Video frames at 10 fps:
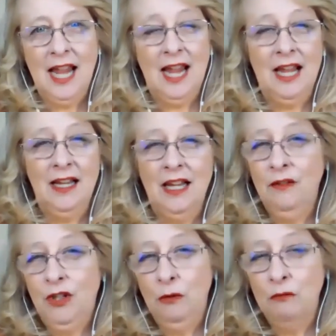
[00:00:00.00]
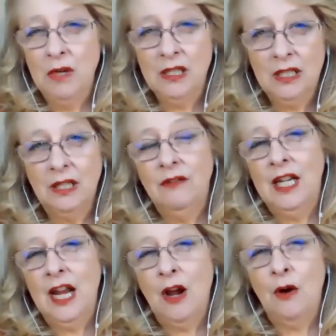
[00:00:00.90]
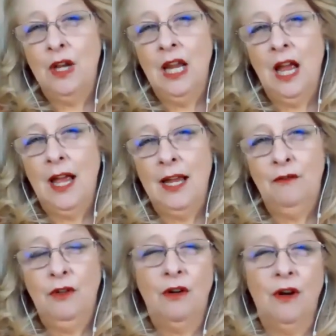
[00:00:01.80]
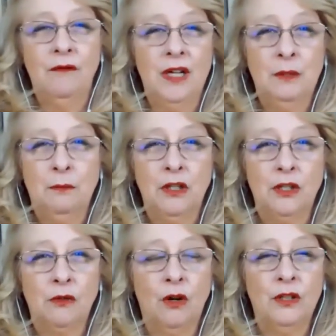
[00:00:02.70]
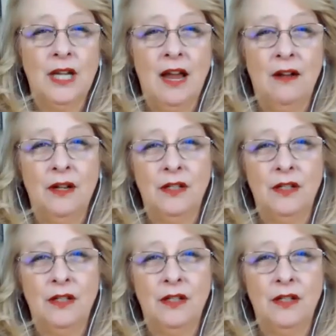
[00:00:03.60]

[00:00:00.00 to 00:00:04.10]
And if you missed the video, uh, if you're on Facebook, scroll down.